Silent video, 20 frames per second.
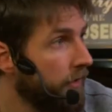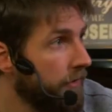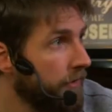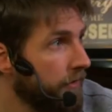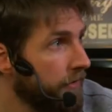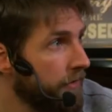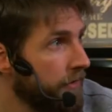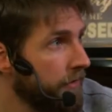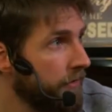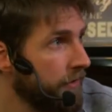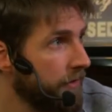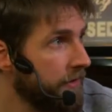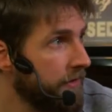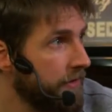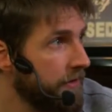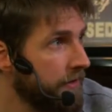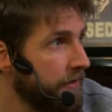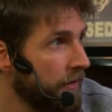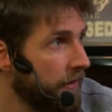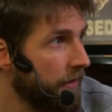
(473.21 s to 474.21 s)
So this
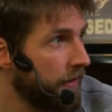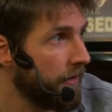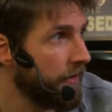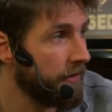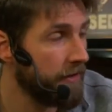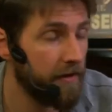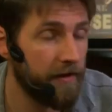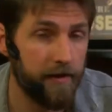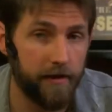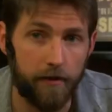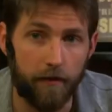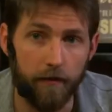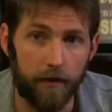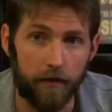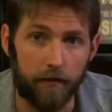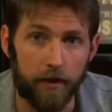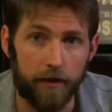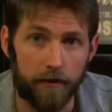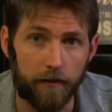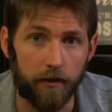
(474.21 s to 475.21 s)
is something
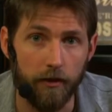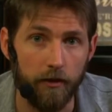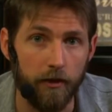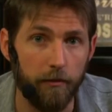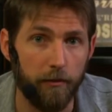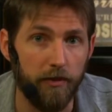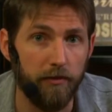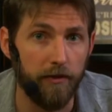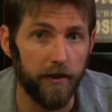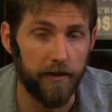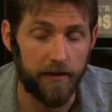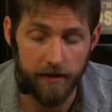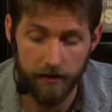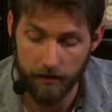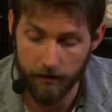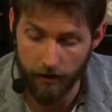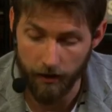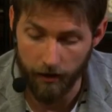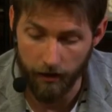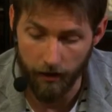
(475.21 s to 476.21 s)
that's going to be fixed.
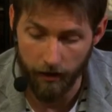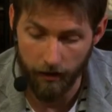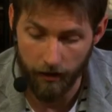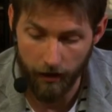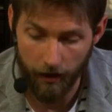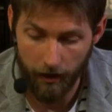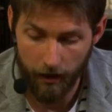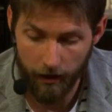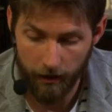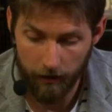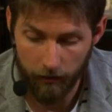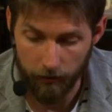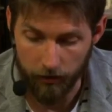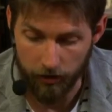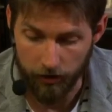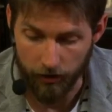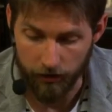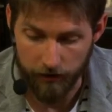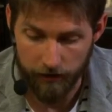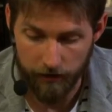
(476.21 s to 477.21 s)
We
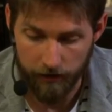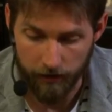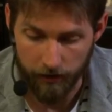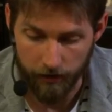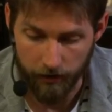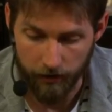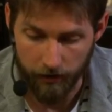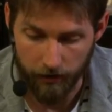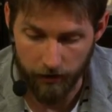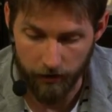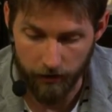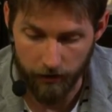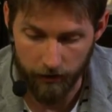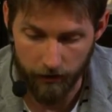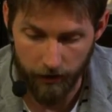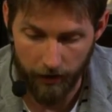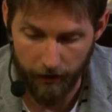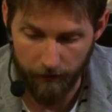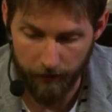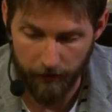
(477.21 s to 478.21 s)
just
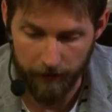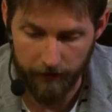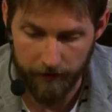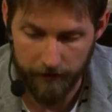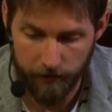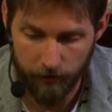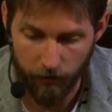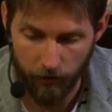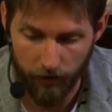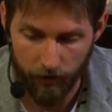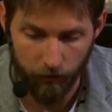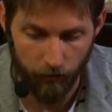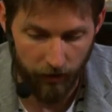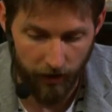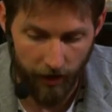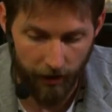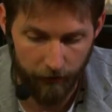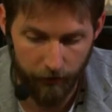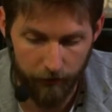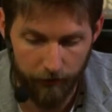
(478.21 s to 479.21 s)
I think this one we
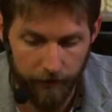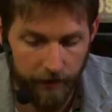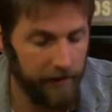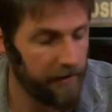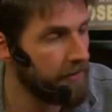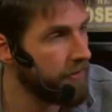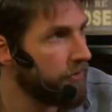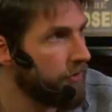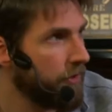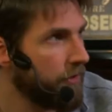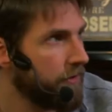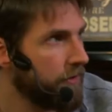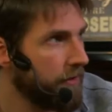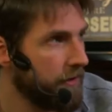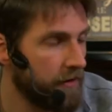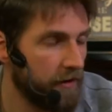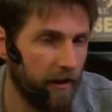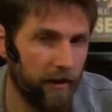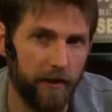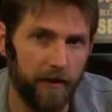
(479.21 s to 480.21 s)
have the fix. It's
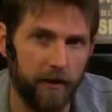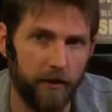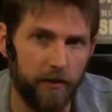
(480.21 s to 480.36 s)
going to take a